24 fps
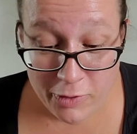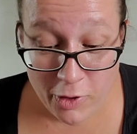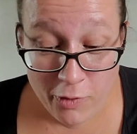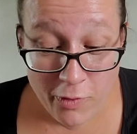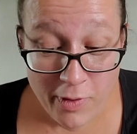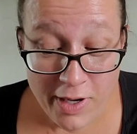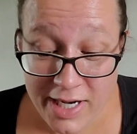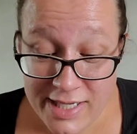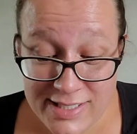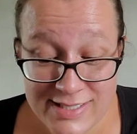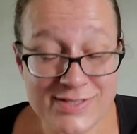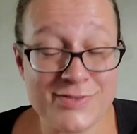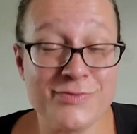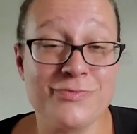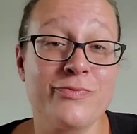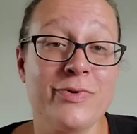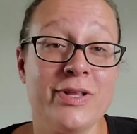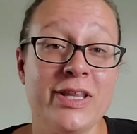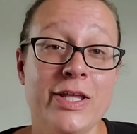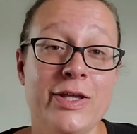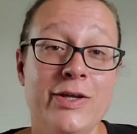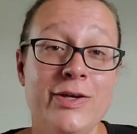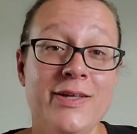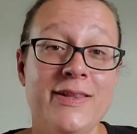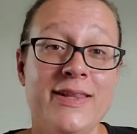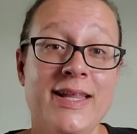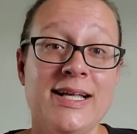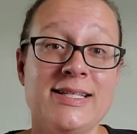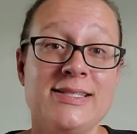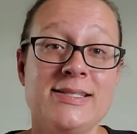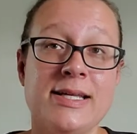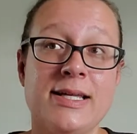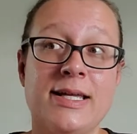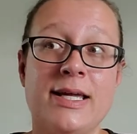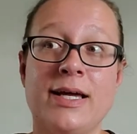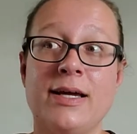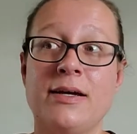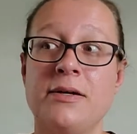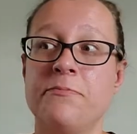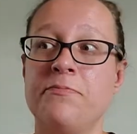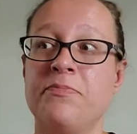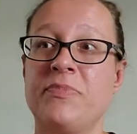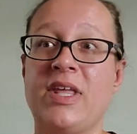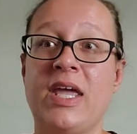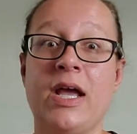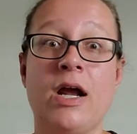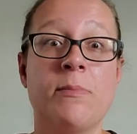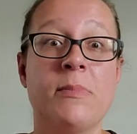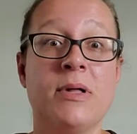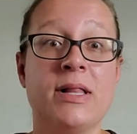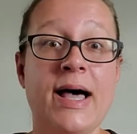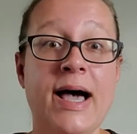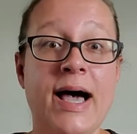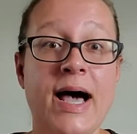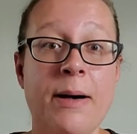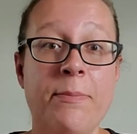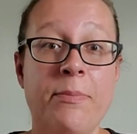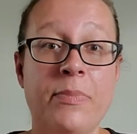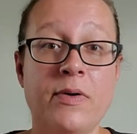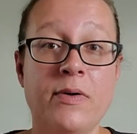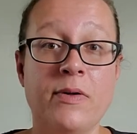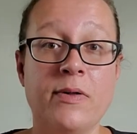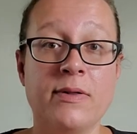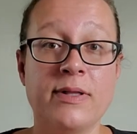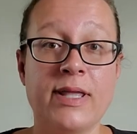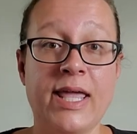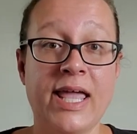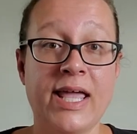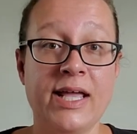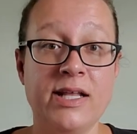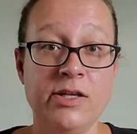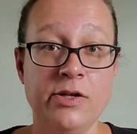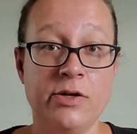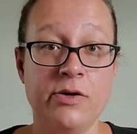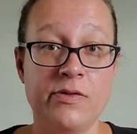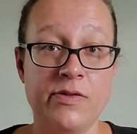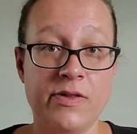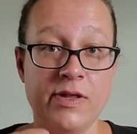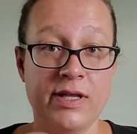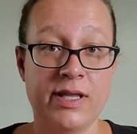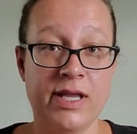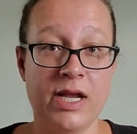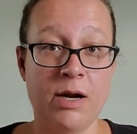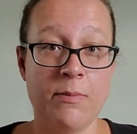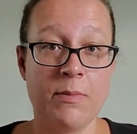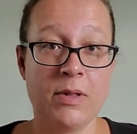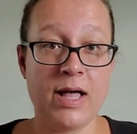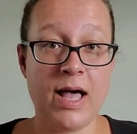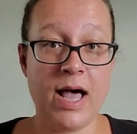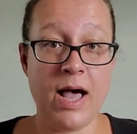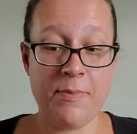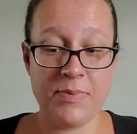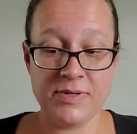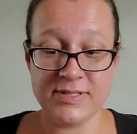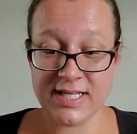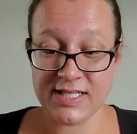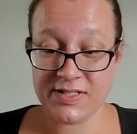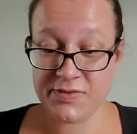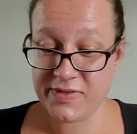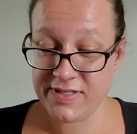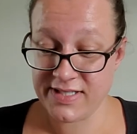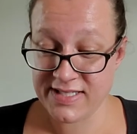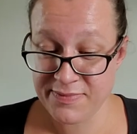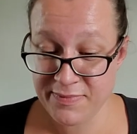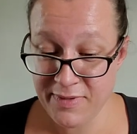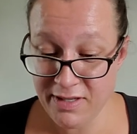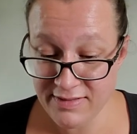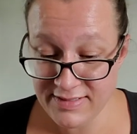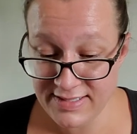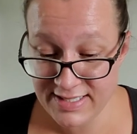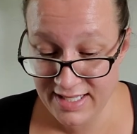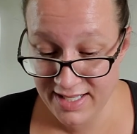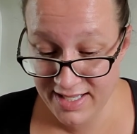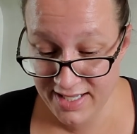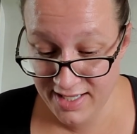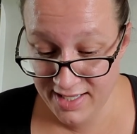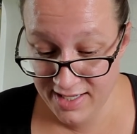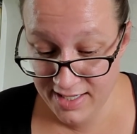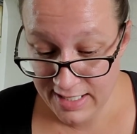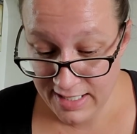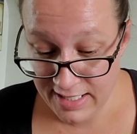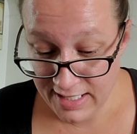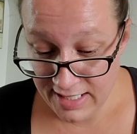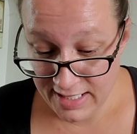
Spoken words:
Craze is really good. That's like a caramel apple. Can't, you know, the caramel apples, that's what it smells like.